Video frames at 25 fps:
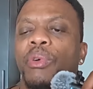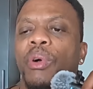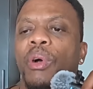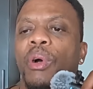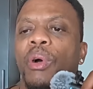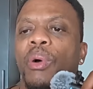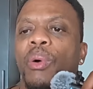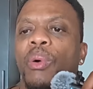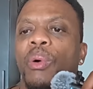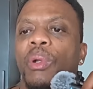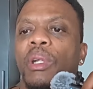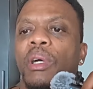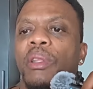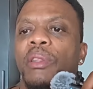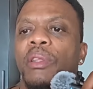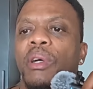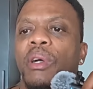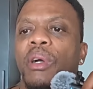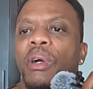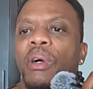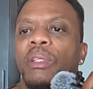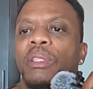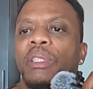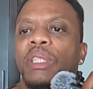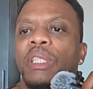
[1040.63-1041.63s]
to a whole other
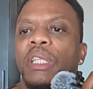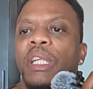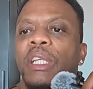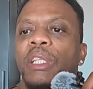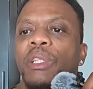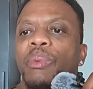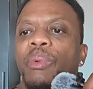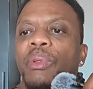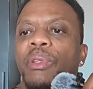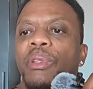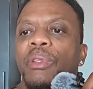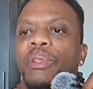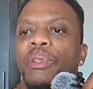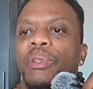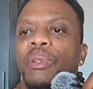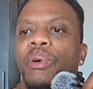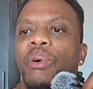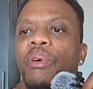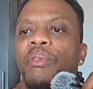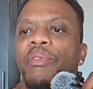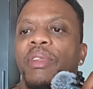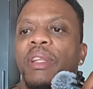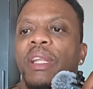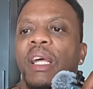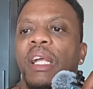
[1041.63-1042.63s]
continent with no
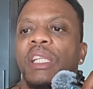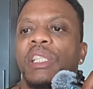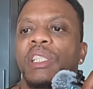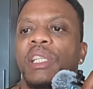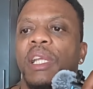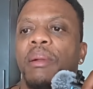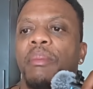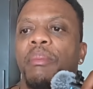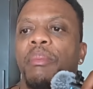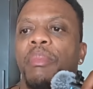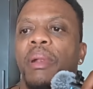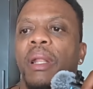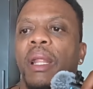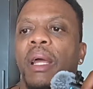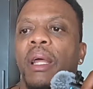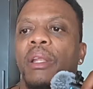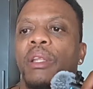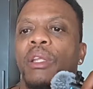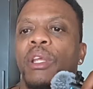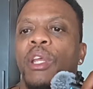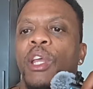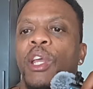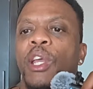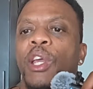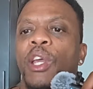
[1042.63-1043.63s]
financial plan?
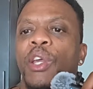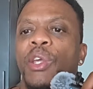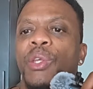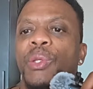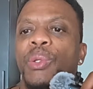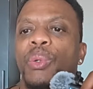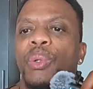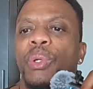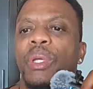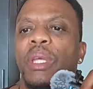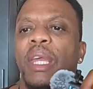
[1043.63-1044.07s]
You